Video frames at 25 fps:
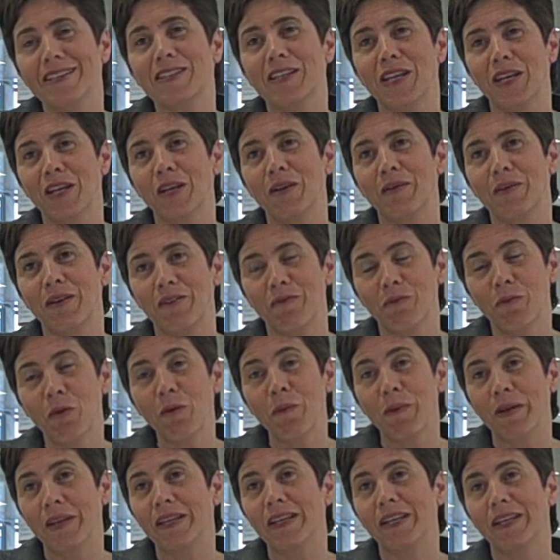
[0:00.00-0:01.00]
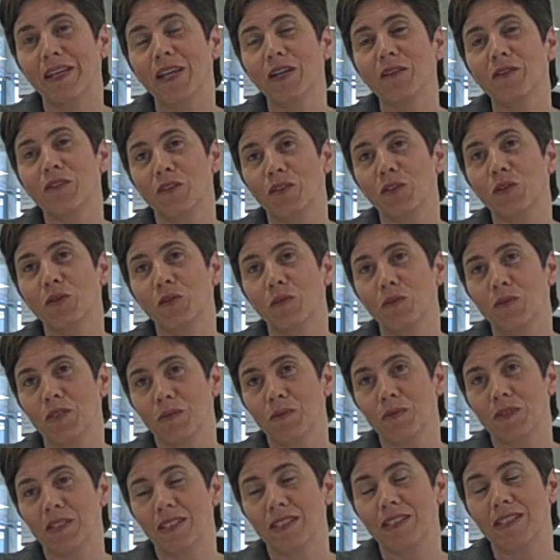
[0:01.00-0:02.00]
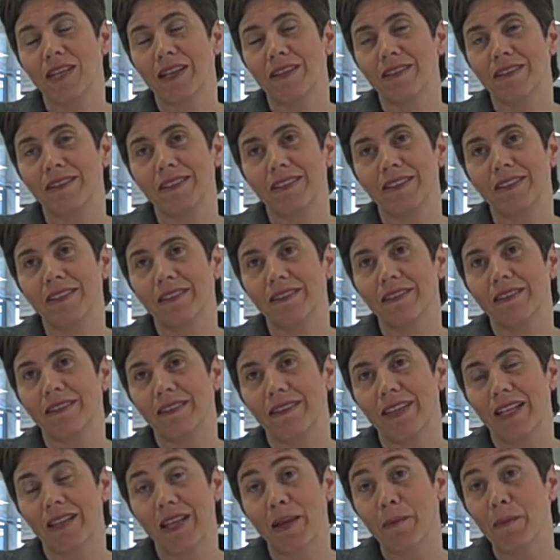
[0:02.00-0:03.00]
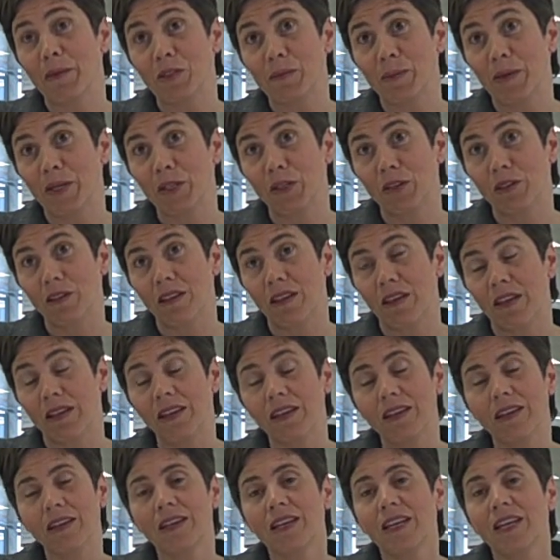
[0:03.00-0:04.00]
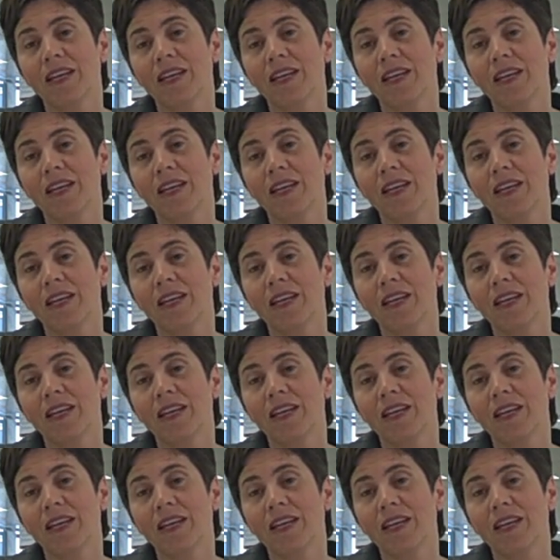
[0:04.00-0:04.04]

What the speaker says: so if more money can go to the cause it was intended, then that must be a good thing.